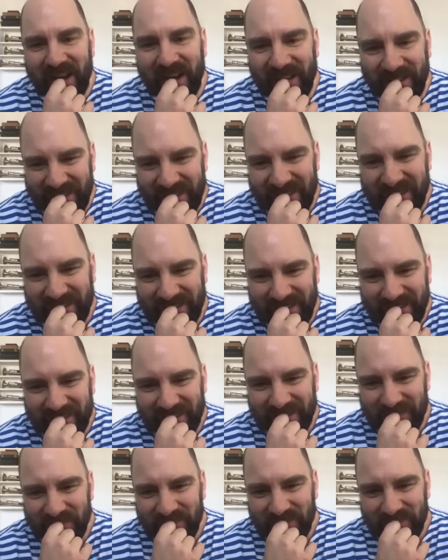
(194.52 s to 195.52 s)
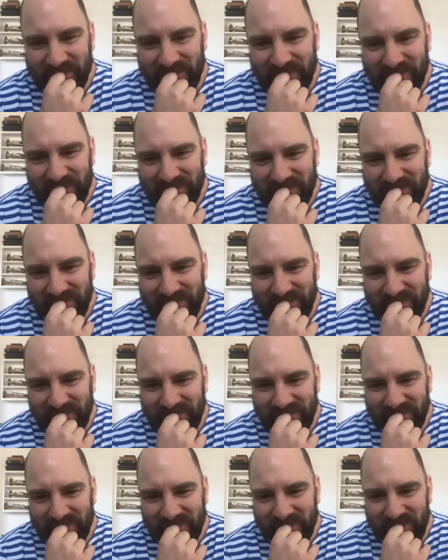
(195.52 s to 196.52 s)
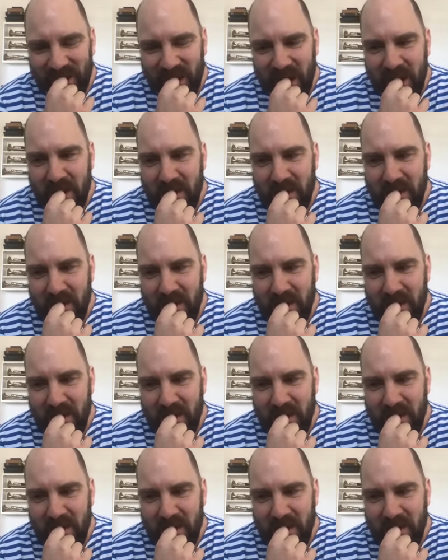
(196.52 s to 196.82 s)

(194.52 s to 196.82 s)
Mm. And how do